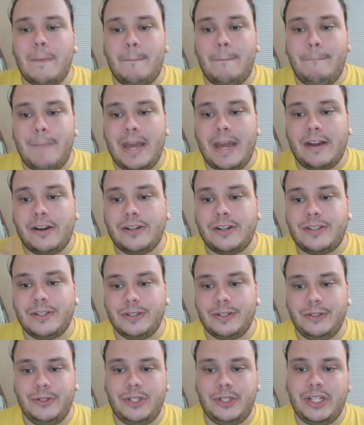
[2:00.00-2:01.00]
there's a better
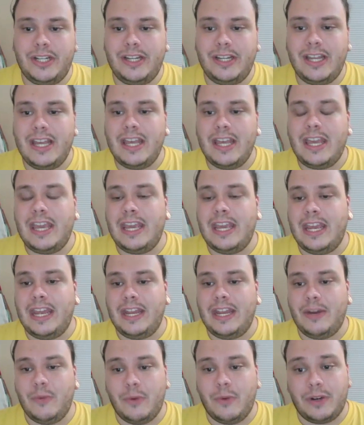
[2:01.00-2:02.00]
solution,
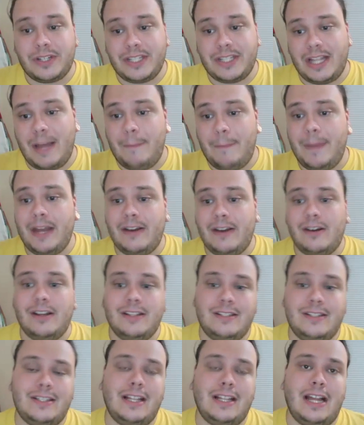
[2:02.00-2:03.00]
and it works a lot
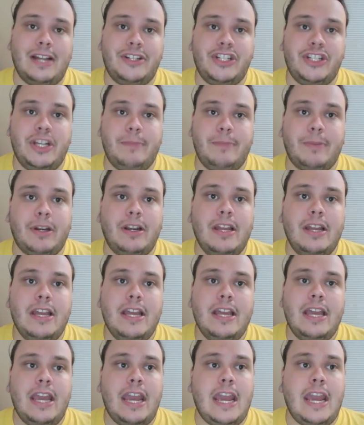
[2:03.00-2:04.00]
better, and it's a lot cheaper.